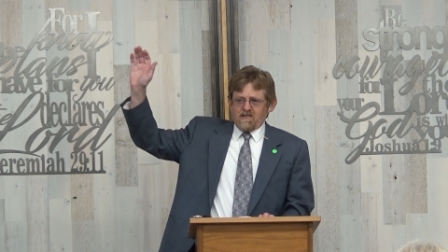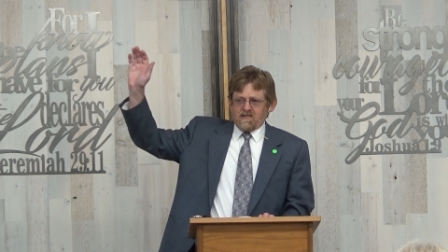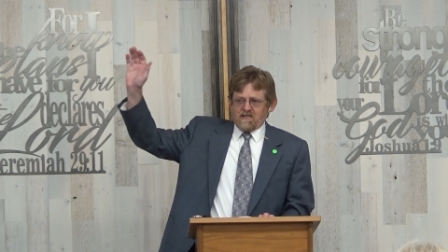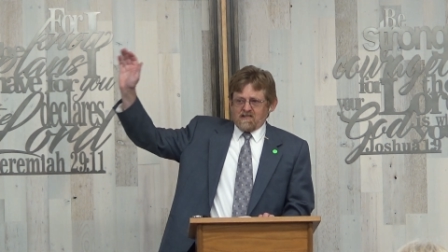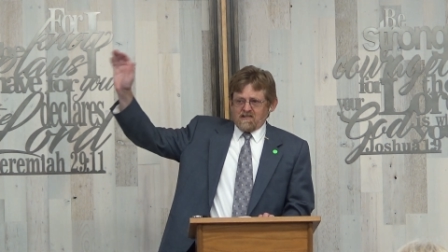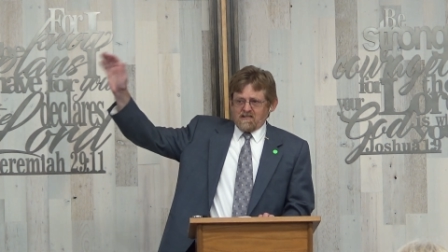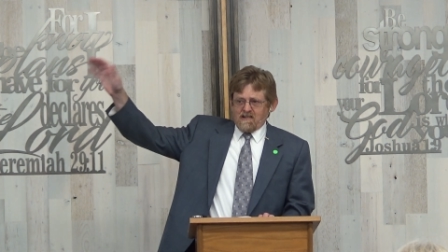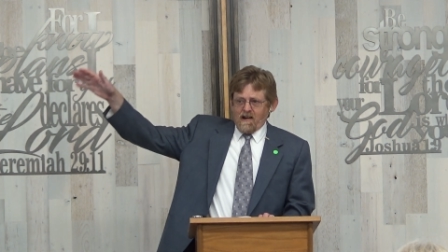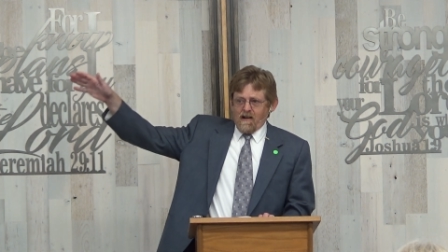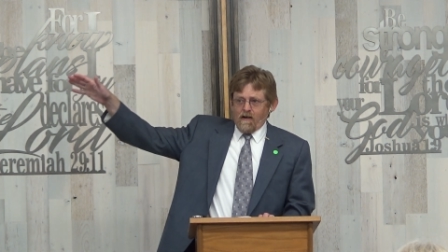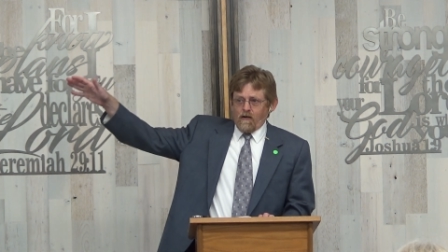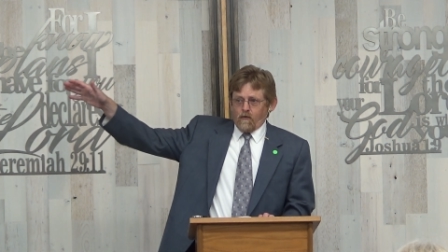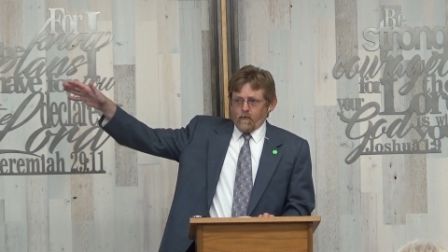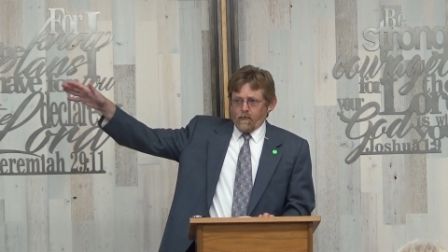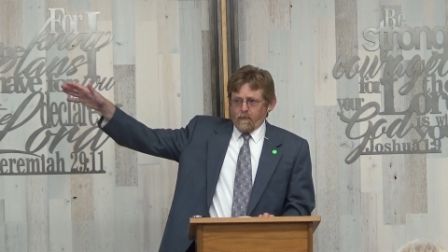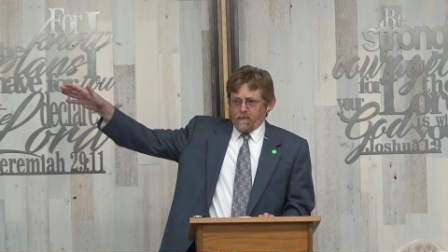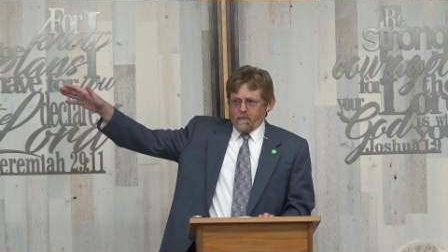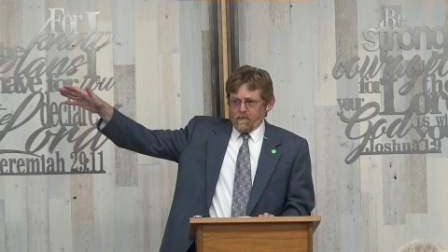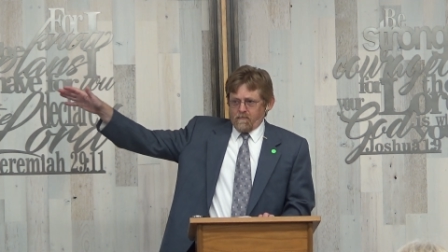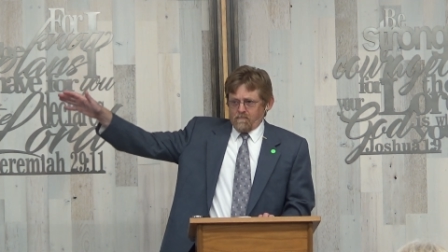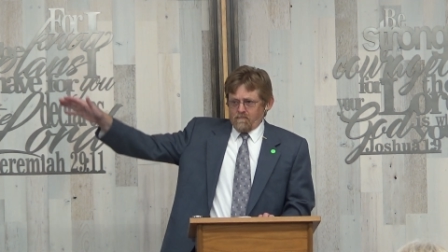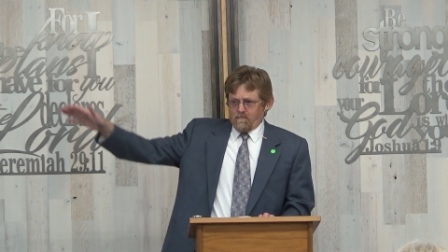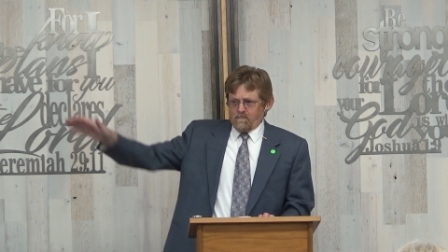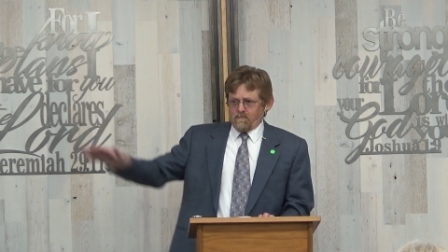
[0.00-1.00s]
the south.
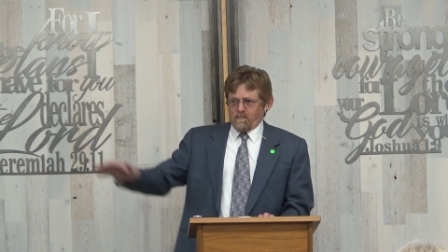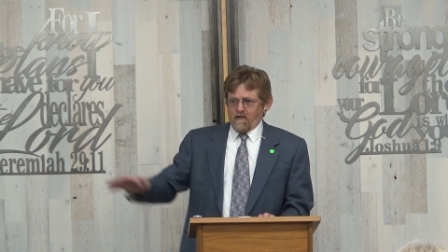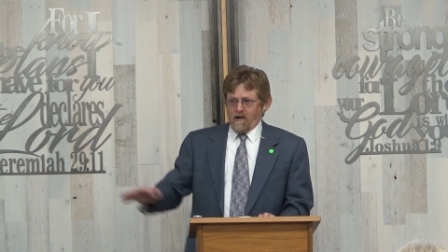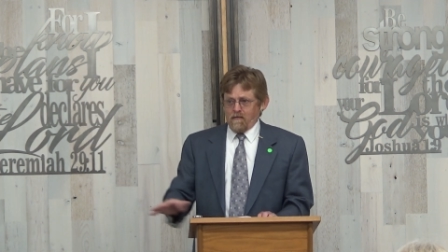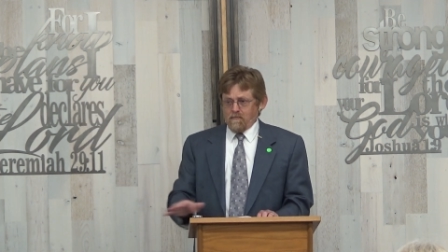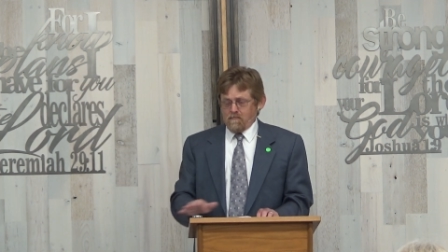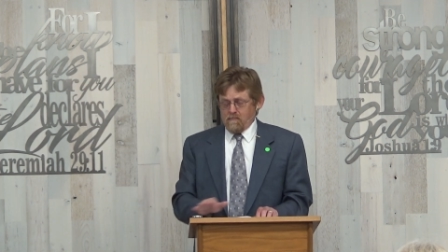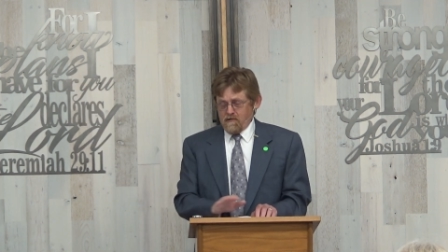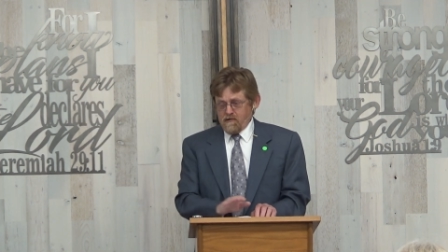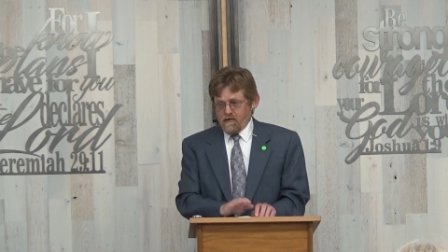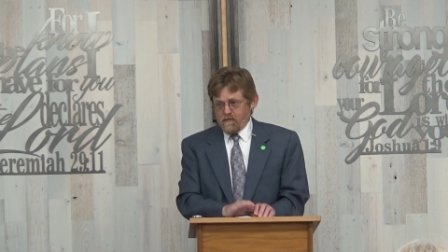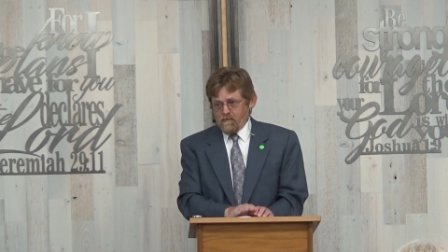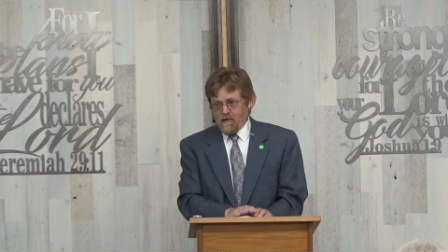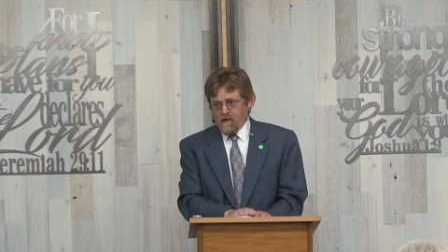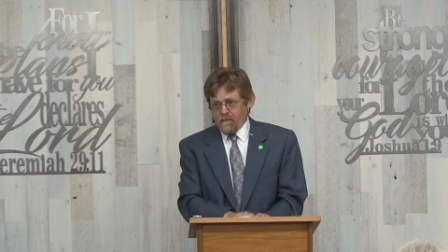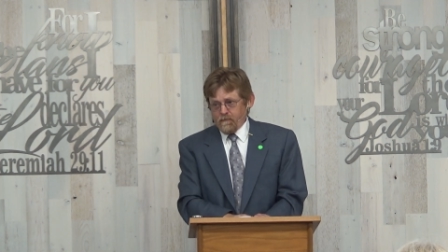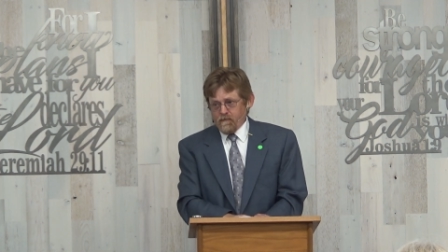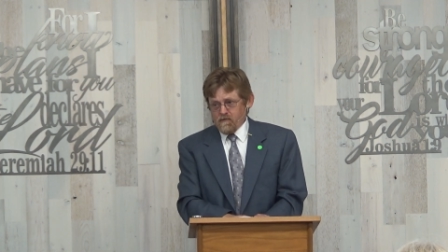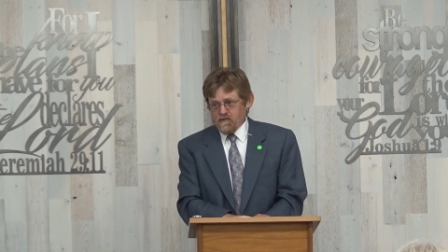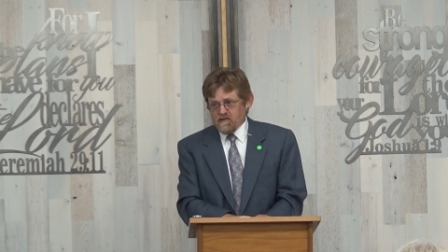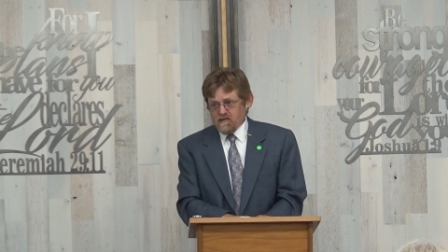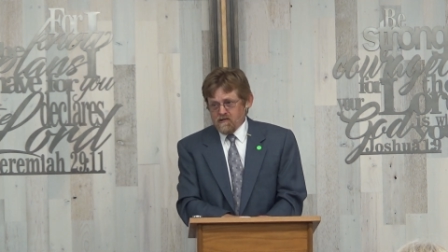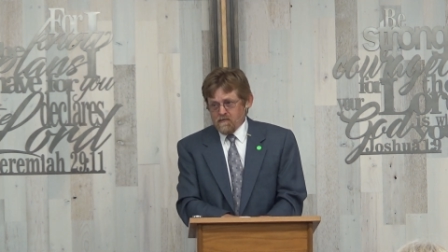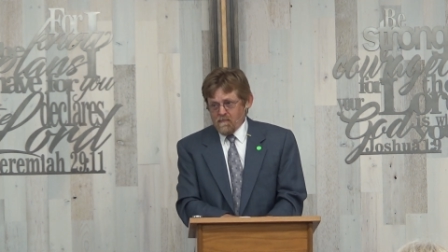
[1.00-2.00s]
Probably a
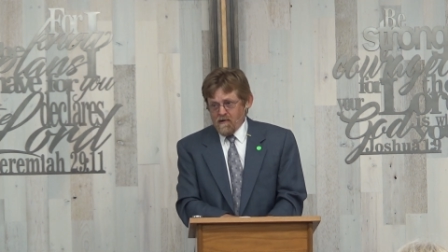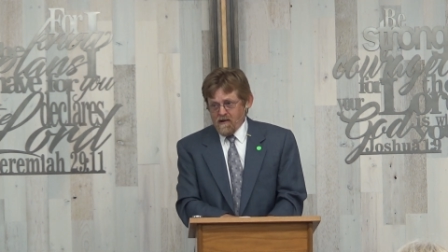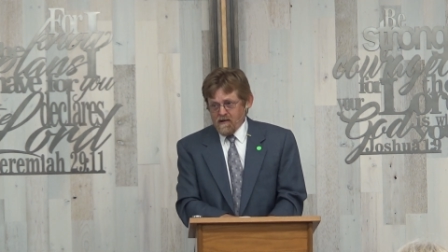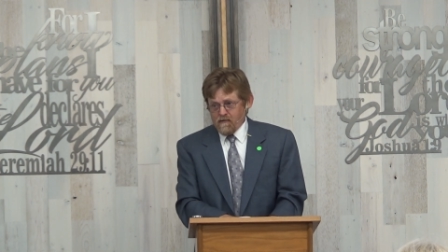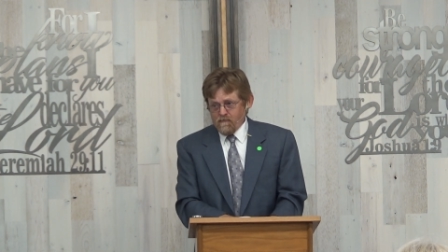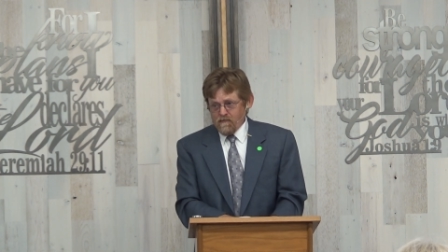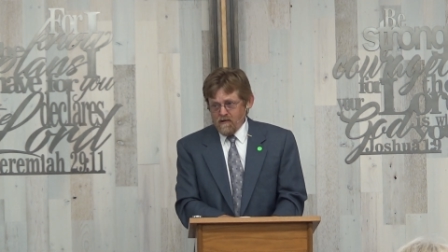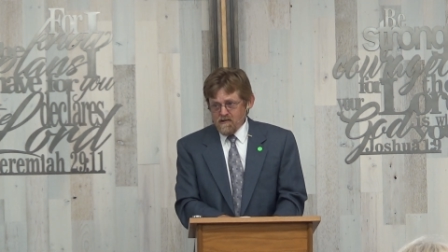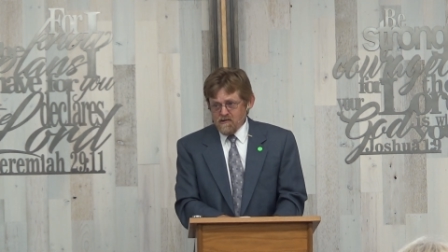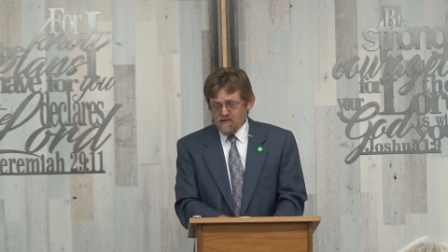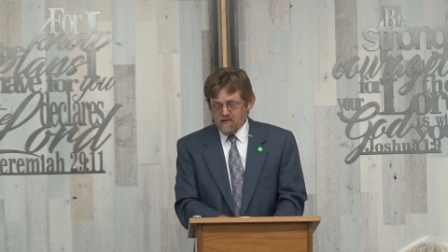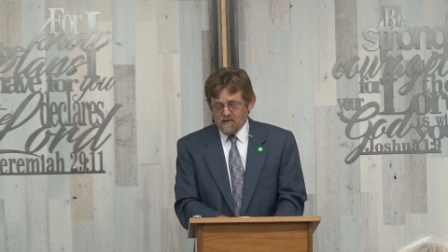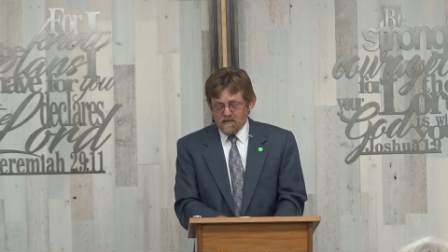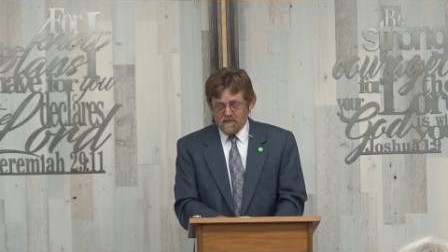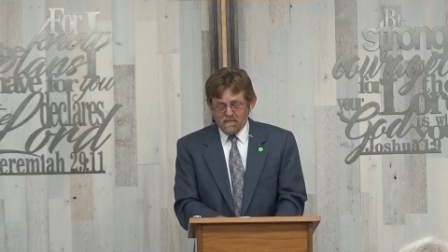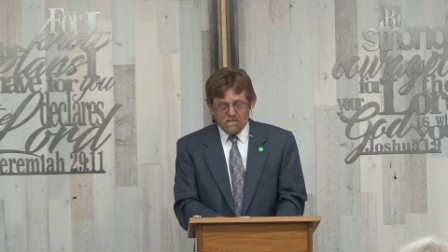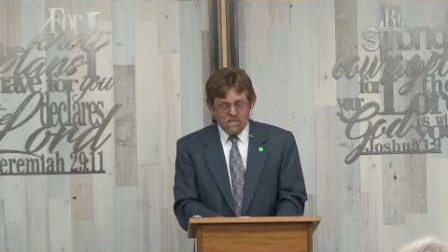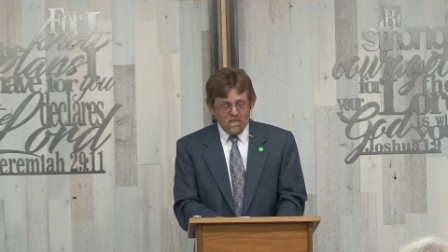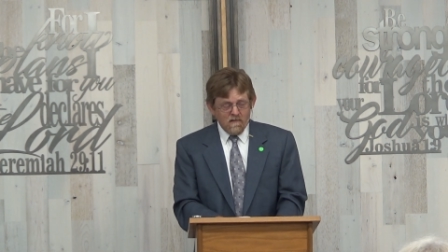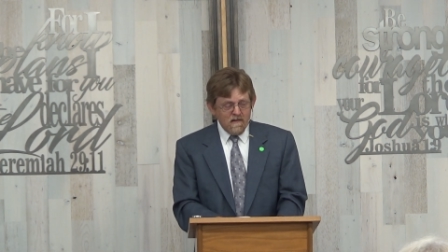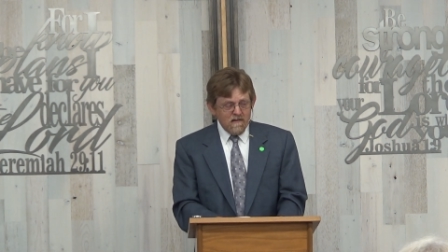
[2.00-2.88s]
reference to migration.